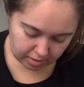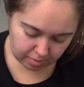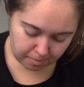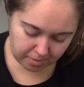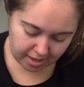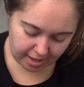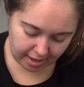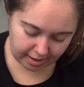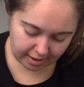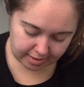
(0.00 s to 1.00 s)
meet
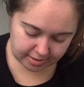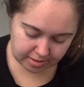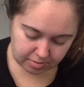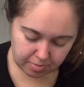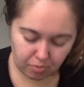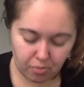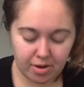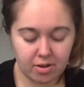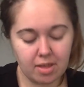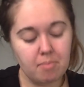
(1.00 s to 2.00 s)
at, but where
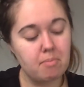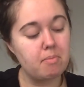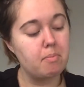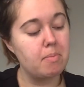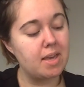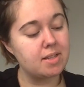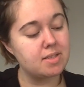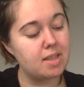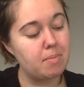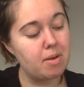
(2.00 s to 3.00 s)
do they meet?
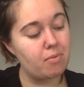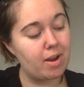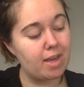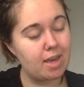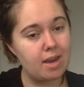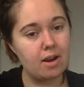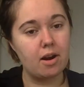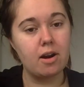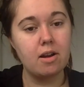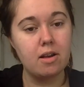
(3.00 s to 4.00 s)
They meet right
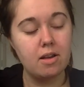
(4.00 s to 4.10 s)
here,